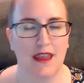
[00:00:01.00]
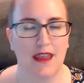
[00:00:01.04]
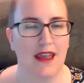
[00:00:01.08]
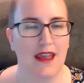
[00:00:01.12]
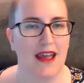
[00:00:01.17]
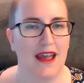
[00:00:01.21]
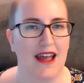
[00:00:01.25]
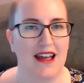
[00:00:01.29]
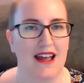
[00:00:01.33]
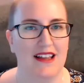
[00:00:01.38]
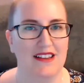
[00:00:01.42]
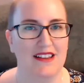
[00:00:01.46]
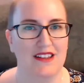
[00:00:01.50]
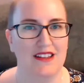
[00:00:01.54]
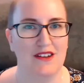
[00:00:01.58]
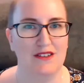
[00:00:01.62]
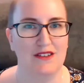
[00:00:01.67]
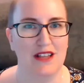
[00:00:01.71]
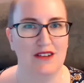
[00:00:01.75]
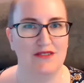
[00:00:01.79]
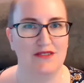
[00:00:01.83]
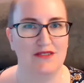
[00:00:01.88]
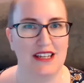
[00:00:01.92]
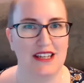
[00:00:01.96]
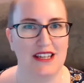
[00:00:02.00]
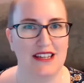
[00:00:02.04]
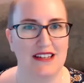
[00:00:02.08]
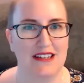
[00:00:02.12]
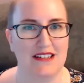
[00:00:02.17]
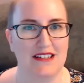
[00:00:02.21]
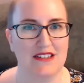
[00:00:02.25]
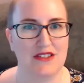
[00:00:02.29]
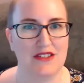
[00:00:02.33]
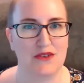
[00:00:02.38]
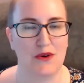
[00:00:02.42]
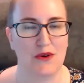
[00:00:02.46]
Hello,
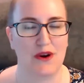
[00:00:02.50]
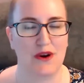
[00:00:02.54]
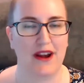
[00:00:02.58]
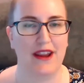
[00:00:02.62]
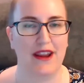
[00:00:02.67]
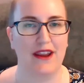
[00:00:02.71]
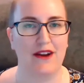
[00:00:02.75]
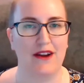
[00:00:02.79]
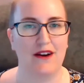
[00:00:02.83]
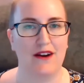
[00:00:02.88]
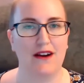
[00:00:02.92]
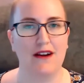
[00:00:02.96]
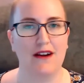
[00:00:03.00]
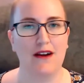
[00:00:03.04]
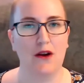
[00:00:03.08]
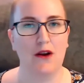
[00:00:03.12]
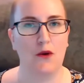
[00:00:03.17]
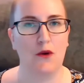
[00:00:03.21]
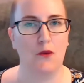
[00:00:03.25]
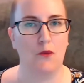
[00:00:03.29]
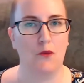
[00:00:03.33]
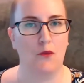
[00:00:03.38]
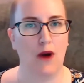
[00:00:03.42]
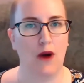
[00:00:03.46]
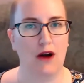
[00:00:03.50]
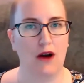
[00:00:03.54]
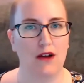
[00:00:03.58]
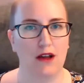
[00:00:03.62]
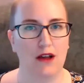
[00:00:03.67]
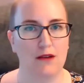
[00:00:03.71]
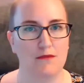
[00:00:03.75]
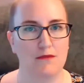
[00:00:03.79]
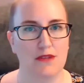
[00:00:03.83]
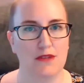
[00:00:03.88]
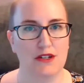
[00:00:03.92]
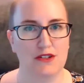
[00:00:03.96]
lovelies. Cory here.
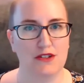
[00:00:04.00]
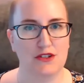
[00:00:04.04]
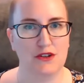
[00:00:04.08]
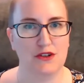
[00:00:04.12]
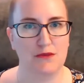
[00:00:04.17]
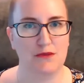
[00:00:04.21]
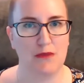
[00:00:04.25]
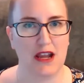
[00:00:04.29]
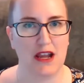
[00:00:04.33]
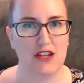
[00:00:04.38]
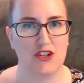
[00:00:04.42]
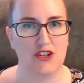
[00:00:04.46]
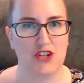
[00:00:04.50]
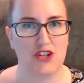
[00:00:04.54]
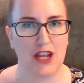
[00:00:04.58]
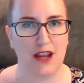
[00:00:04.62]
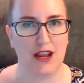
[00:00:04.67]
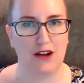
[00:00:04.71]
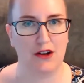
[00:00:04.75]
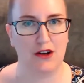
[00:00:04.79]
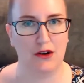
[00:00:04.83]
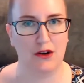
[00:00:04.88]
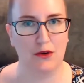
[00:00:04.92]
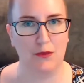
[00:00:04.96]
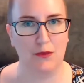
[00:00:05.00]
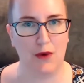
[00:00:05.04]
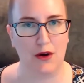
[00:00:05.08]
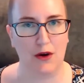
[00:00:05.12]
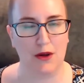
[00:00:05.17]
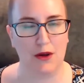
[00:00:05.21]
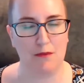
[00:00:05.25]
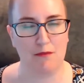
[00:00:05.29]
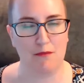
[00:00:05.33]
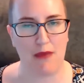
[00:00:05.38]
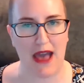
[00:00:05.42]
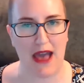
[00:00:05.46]
Welcome to my channel.
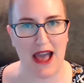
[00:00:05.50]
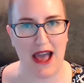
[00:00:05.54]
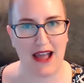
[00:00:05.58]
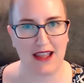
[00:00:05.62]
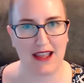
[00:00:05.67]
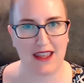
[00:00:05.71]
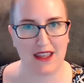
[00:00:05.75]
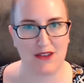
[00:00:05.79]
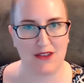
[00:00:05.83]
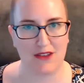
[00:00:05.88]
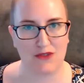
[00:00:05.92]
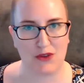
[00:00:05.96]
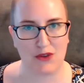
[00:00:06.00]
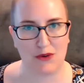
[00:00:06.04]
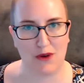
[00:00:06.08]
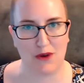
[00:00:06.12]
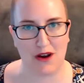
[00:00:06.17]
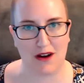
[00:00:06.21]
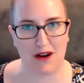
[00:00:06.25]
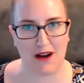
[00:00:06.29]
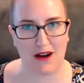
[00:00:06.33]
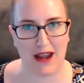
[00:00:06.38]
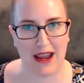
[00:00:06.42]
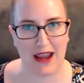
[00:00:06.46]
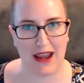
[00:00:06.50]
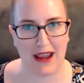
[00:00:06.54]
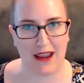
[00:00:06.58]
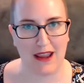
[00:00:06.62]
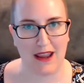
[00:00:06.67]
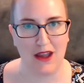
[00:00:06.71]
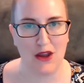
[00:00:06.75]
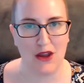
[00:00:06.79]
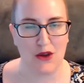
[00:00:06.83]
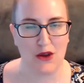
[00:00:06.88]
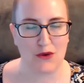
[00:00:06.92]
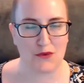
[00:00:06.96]
Welcome back. If you are a
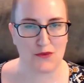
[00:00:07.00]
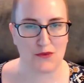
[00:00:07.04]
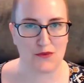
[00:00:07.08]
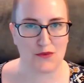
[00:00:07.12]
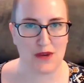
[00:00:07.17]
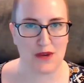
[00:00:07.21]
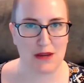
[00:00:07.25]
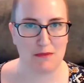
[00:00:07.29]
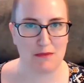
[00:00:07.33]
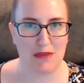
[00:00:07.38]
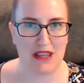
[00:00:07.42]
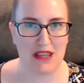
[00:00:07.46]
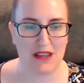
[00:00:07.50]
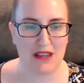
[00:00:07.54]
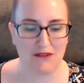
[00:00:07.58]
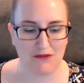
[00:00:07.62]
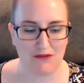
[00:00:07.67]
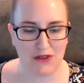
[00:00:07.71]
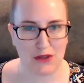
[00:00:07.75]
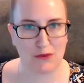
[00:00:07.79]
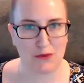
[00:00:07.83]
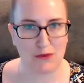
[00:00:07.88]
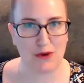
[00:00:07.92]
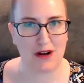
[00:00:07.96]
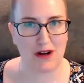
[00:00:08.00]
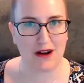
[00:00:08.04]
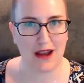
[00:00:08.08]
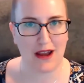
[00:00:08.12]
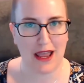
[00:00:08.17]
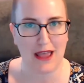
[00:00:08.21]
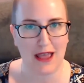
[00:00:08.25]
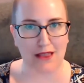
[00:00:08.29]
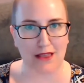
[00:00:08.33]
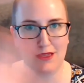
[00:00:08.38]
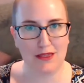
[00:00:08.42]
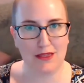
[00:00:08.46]
repeat viewer,
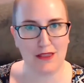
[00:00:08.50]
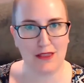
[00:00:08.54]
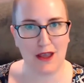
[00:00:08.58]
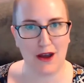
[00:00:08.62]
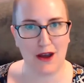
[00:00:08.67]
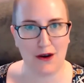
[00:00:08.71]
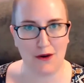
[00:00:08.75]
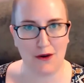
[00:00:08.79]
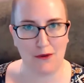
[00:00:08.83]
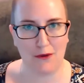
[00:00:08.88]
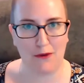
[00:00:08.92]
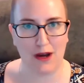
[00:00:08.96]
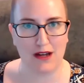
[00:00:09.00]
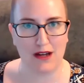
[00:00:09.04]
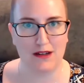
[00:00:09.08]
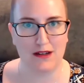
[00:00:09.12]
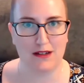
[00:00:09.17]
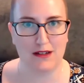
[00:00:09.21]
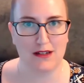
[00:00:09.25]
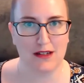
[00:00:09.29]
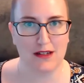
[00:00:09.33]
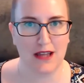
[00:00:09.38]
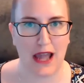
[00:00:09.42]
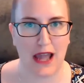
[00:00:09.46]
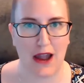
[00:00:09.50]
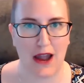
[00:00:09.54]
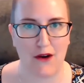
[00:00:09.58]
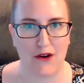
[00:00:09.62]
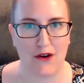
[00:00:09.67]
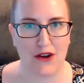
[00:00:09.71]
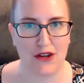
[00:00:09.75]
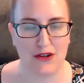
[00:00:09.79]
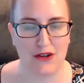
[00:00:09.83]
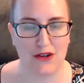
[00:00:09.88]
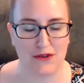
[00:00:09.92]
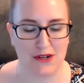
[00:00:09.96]
hello. How are
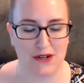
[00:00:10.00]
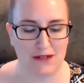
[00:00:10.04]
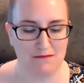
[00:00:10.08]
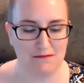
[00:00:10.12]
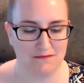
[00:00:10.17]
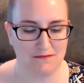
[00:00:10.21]
you doing?